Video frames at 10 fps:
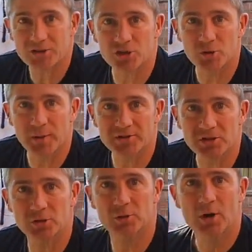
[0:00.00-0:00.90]
a
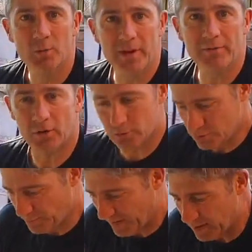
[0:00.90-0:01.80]
2x2. We haven't got
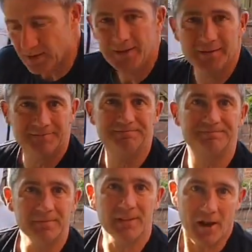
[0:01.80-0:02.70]
those big,
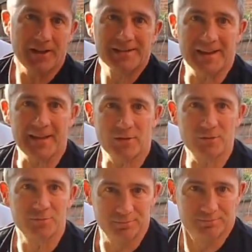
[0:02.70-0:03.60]
I can say it,
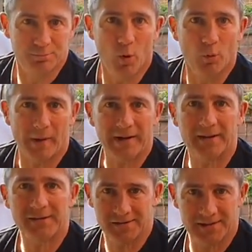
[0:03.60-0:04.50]
those ball
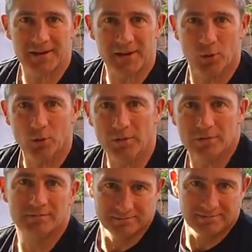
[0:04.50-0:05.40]
breakers, as they're called.
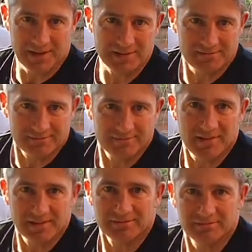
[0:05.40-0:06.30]

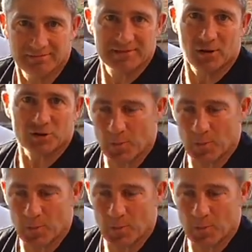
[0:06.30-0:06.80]
It's not